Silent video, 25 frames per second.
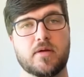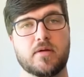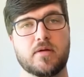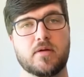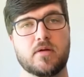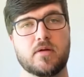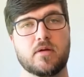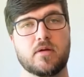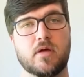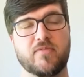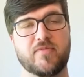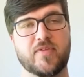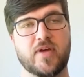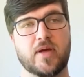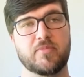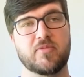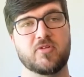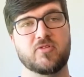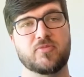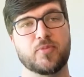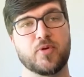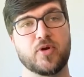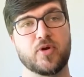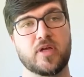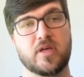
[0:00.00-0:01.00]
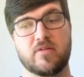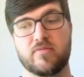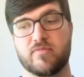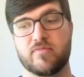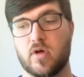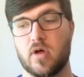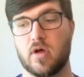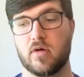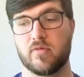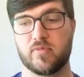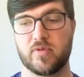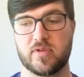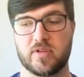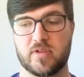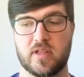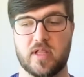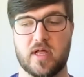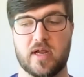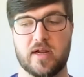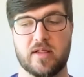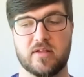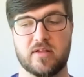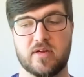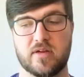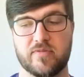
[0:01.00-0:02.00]
And my family's pretty involved with a
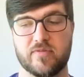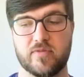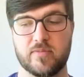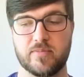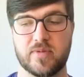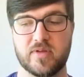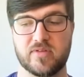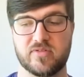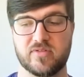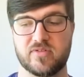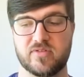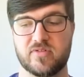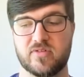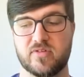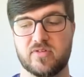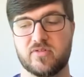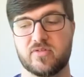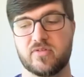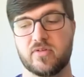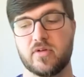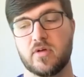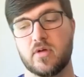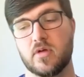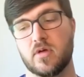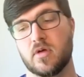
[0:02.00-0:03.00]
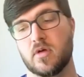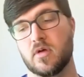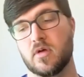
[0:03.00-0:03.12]
lot of the different businesses